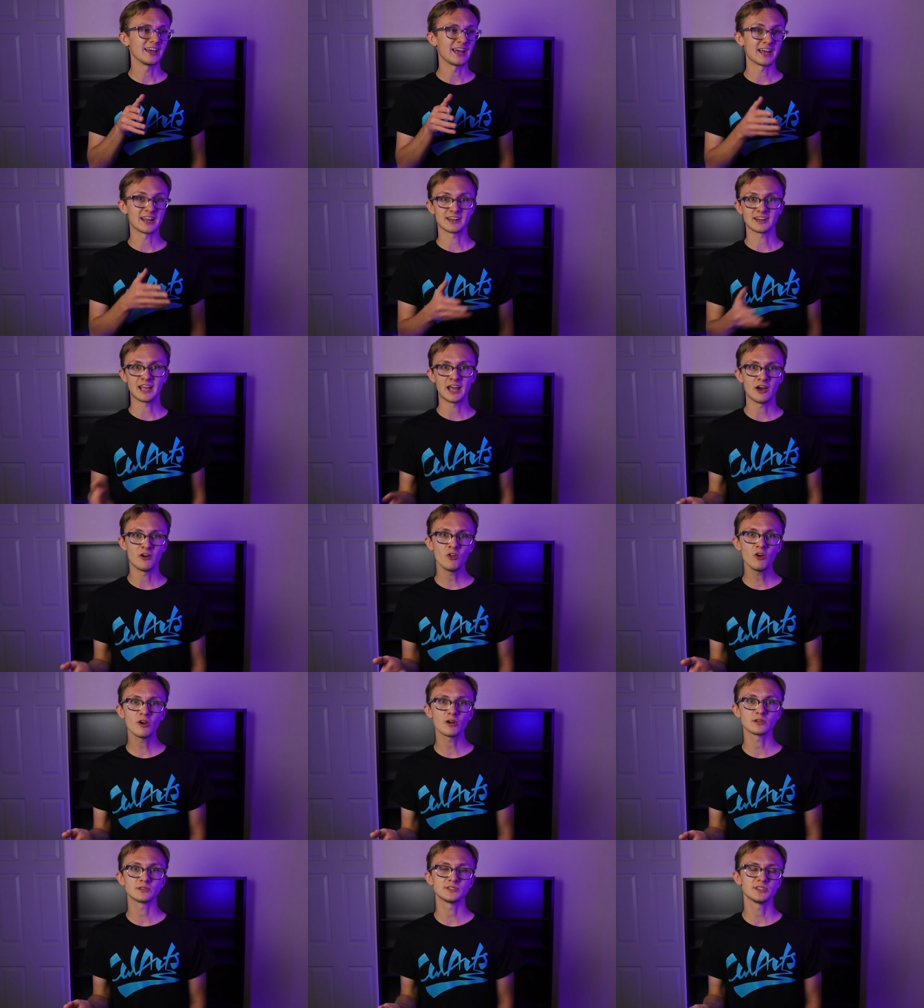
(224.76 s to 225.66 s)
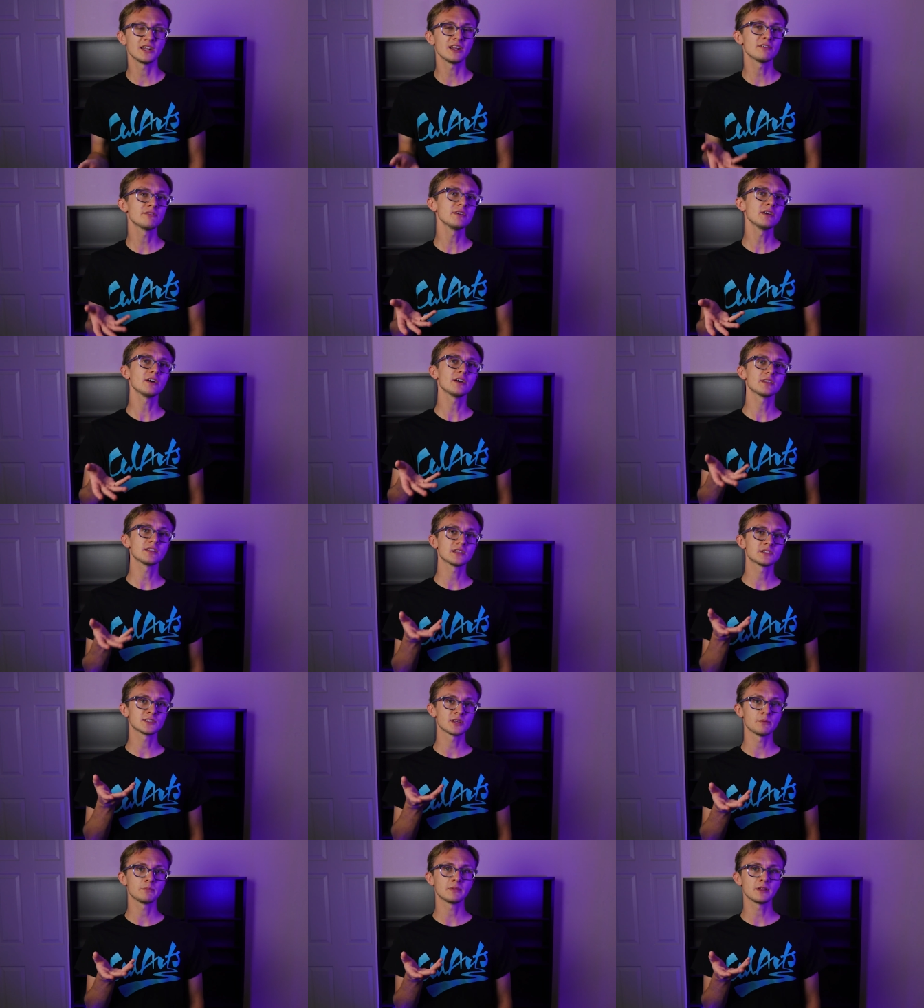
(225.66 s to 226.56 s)
at CalArts. And I feel like
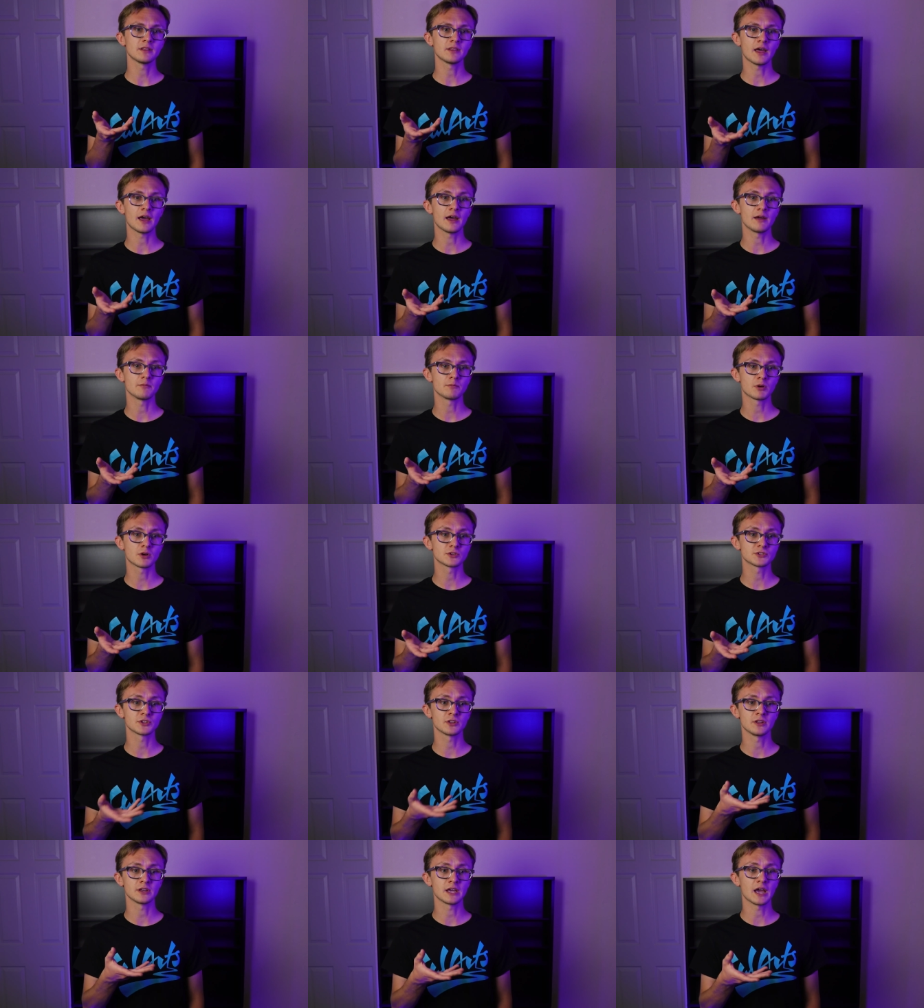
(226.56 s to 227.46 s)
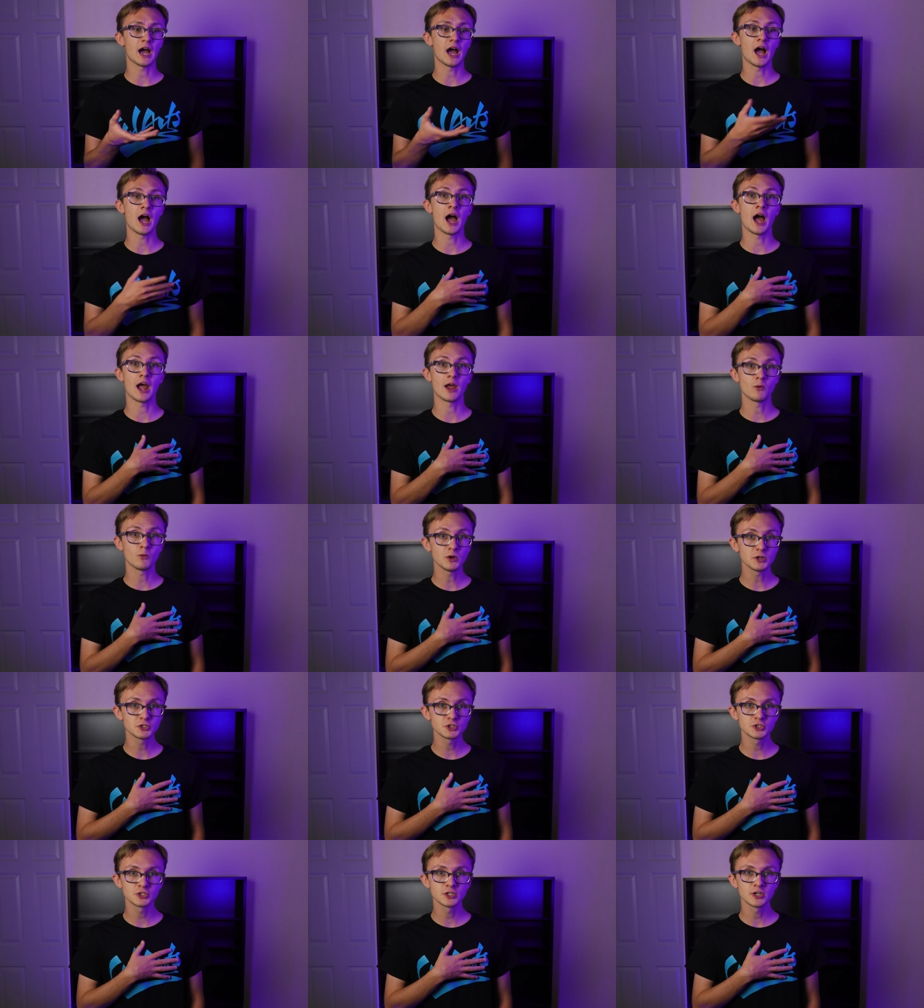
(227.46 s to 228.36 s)
that's something that personally I
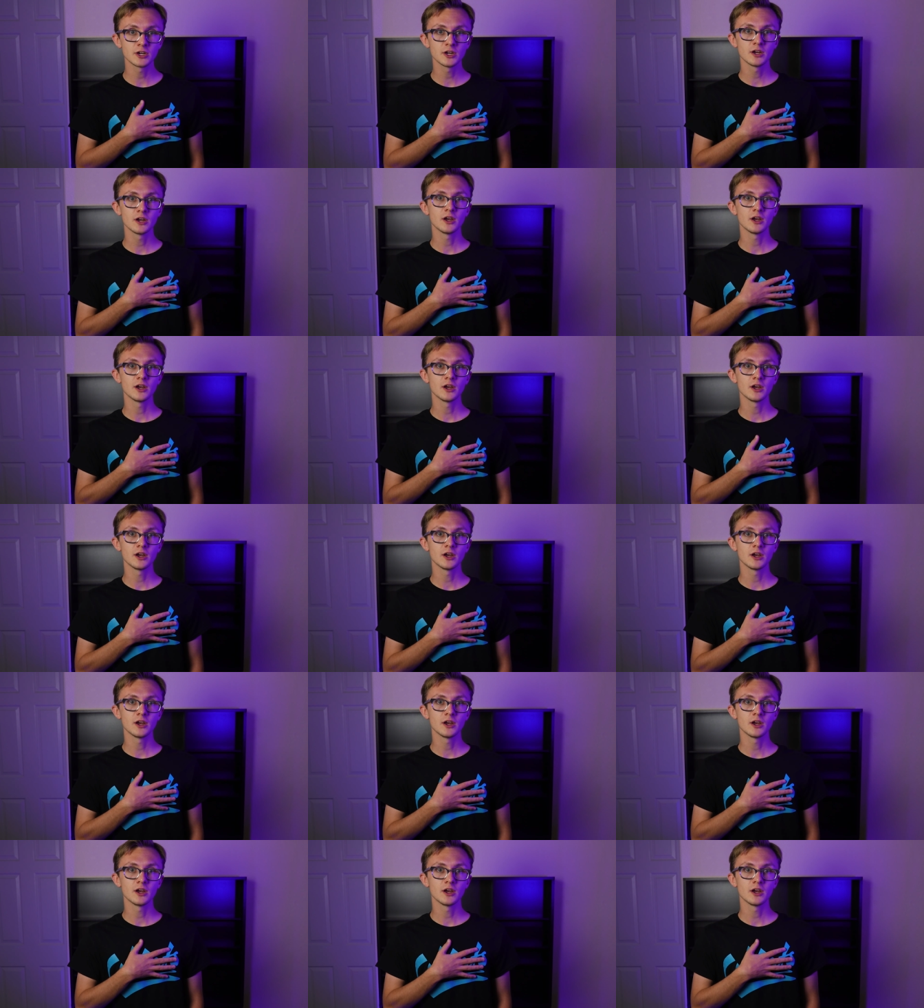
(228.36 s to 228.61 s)
wish